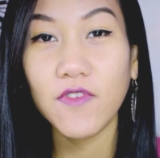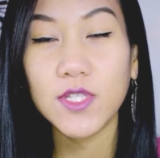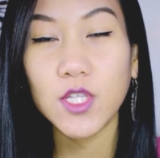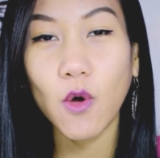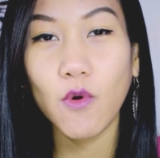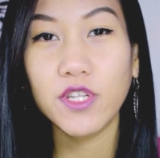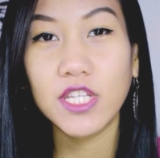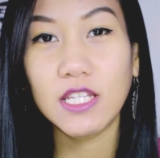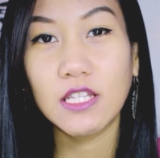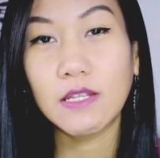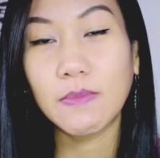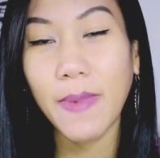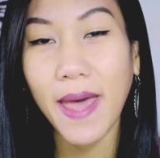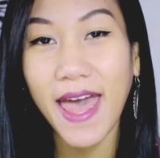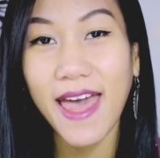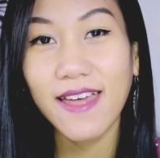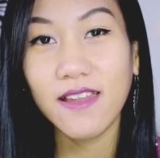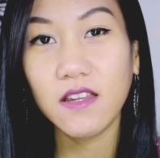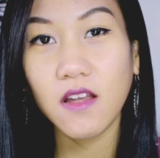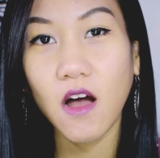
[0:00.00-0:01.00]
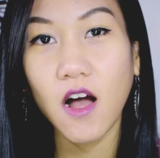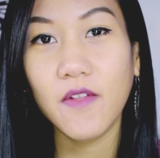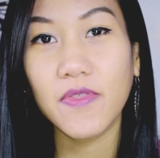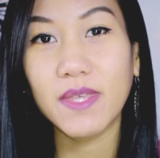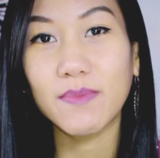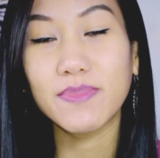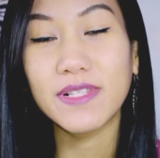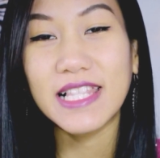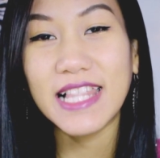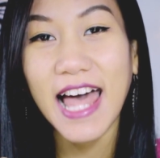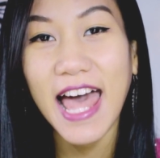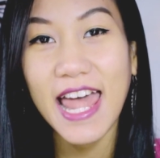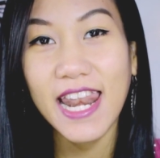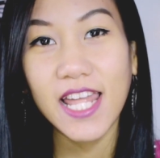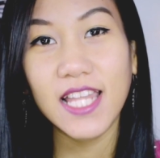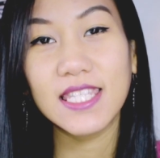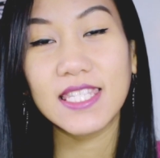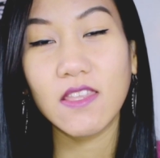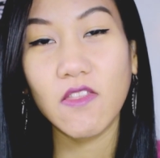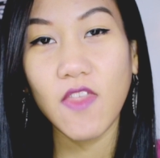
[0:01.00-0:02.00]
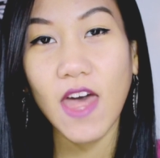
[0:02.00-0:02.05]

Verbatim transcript: is going to depend on the planets